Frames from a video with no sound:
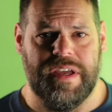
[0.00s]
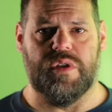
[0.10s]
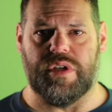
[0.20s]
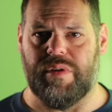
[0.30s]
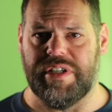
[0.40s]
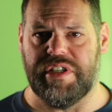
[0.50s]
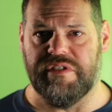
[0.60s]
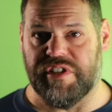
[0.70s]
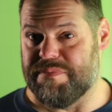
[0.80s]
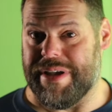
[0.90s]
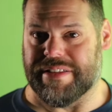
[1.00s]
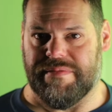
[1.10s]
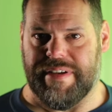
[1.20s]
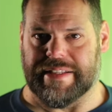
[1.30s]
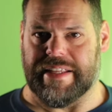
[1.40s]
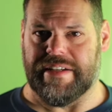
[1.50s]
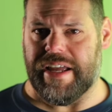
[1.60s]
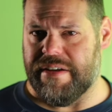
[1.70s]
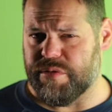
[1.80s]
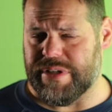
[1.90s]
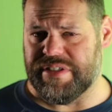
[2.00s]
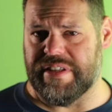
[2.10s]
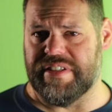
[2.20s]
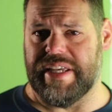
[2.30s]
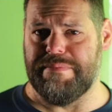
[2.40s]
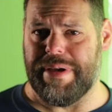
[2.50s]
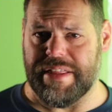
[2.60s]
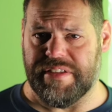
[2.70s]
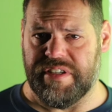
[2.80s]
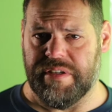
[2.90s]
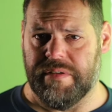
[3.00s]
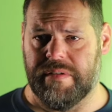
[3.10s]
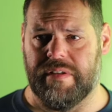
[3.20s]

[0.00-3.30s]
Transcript: So I want you to respect the fact that not everyone is on the same path as you.